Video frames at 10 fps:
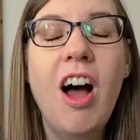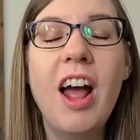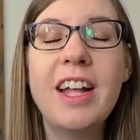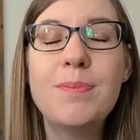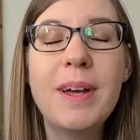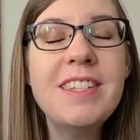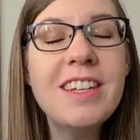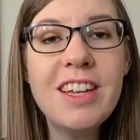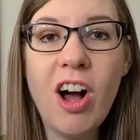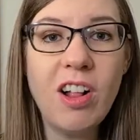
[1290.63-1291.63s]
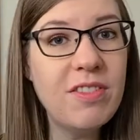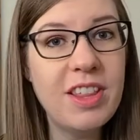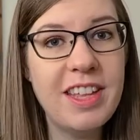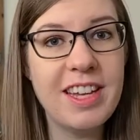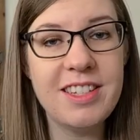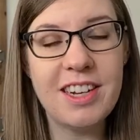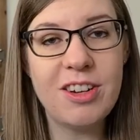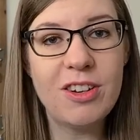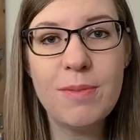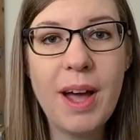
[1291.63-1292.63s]
It's basically all of the things I
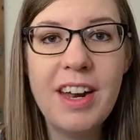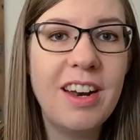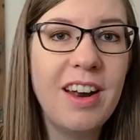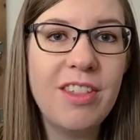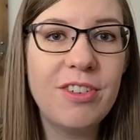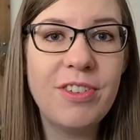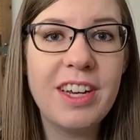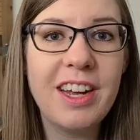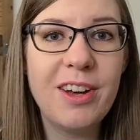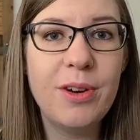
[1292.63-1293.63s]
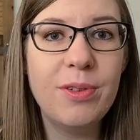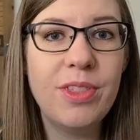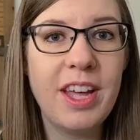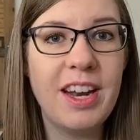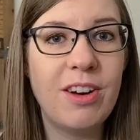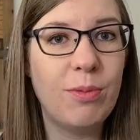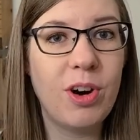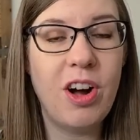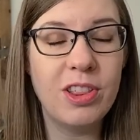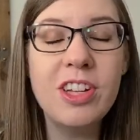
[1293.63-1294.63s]
talked about in another video that
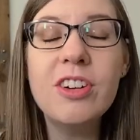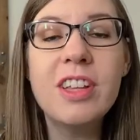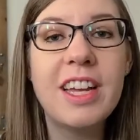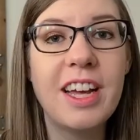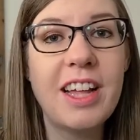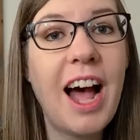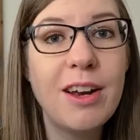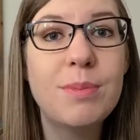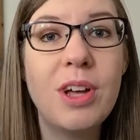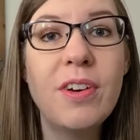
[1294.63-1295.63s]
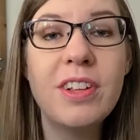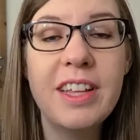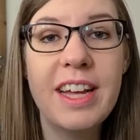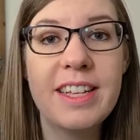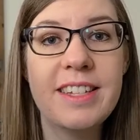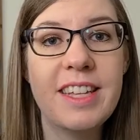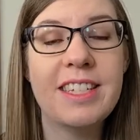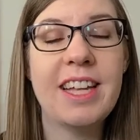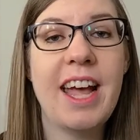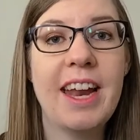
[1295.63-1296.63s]
were literally items on a list that
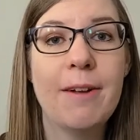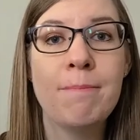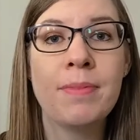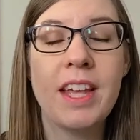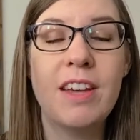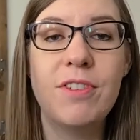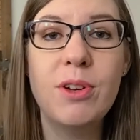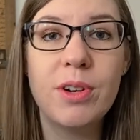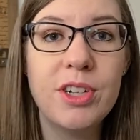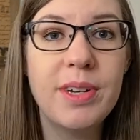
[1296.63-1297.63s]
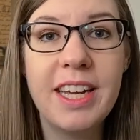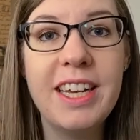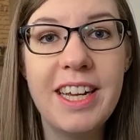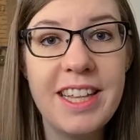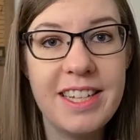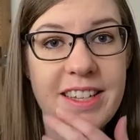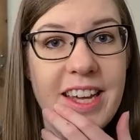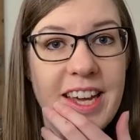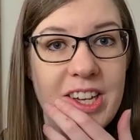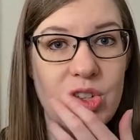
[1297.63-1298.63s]
said, if you are doing any of these
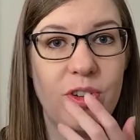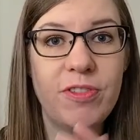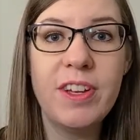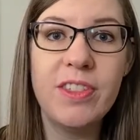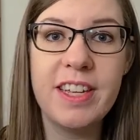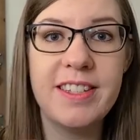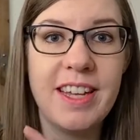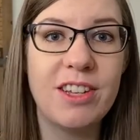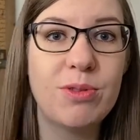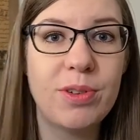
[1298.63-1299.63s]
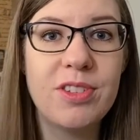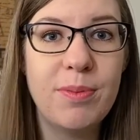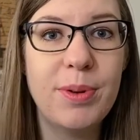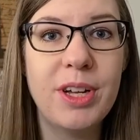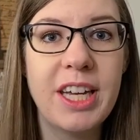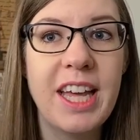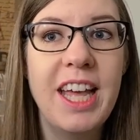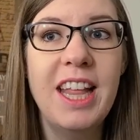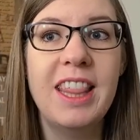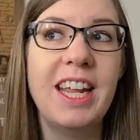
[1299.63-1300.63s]
things or feel these things towards the book,
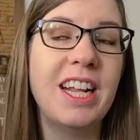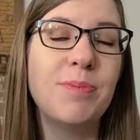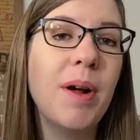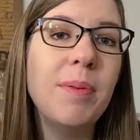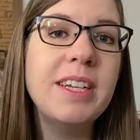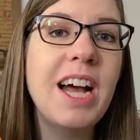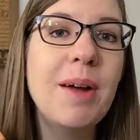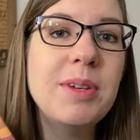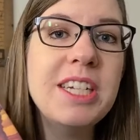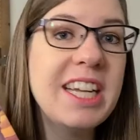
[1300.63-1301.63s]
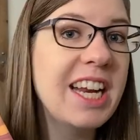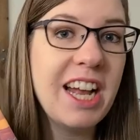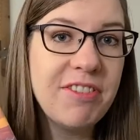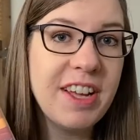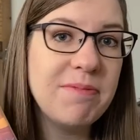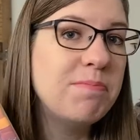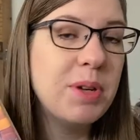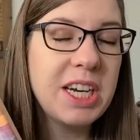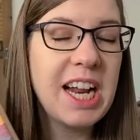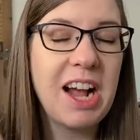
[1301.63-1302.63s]
then it's probably time to DNF it, put
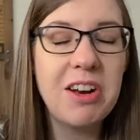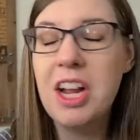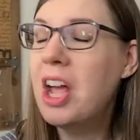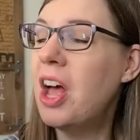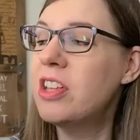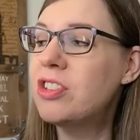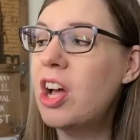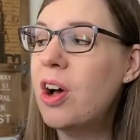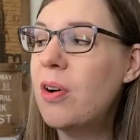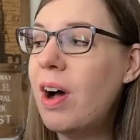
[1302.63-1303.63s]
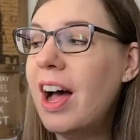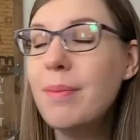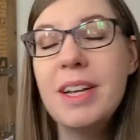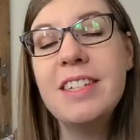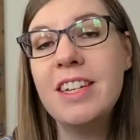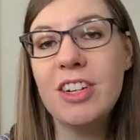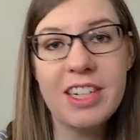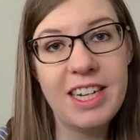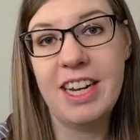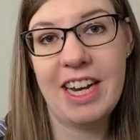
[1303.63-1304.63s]
it down. So I'm considering
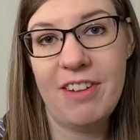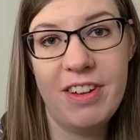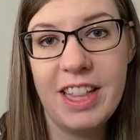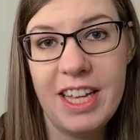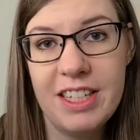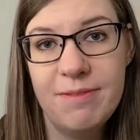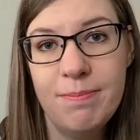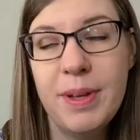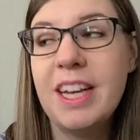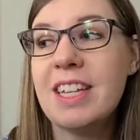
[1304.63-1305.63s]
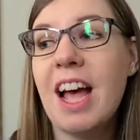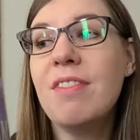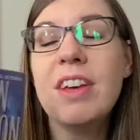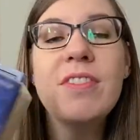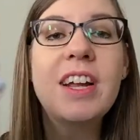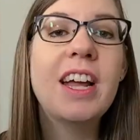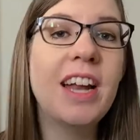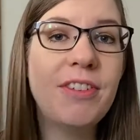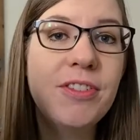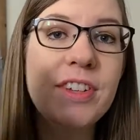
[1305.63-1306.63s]
DNFing this because I've given it
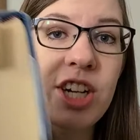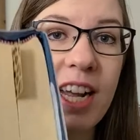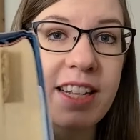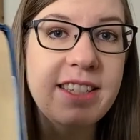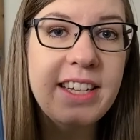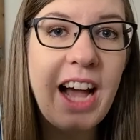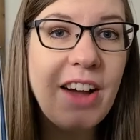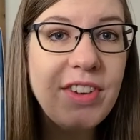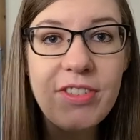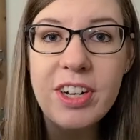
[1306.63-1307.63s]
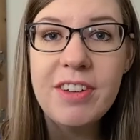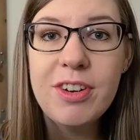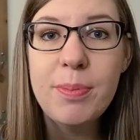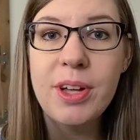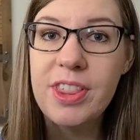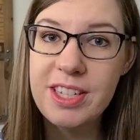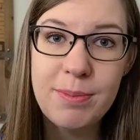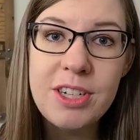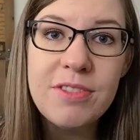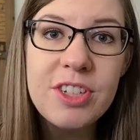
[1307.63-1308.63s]
enough of a chance. I've never given a book this
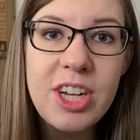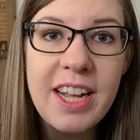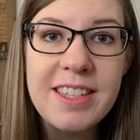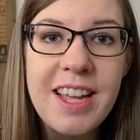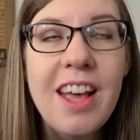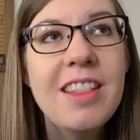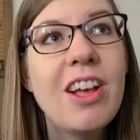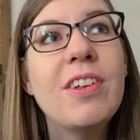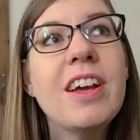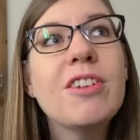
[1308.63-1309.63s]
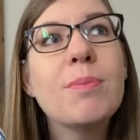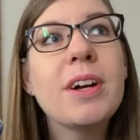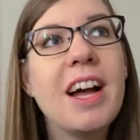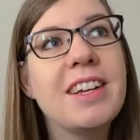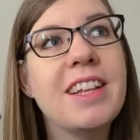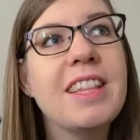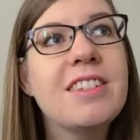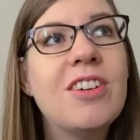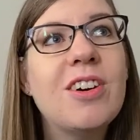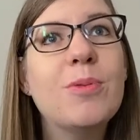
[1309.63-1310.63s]
much of a chance. The only other book I did this
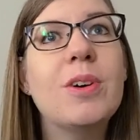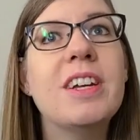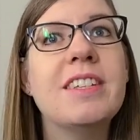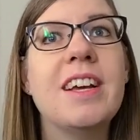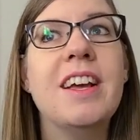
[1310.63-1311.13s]
on was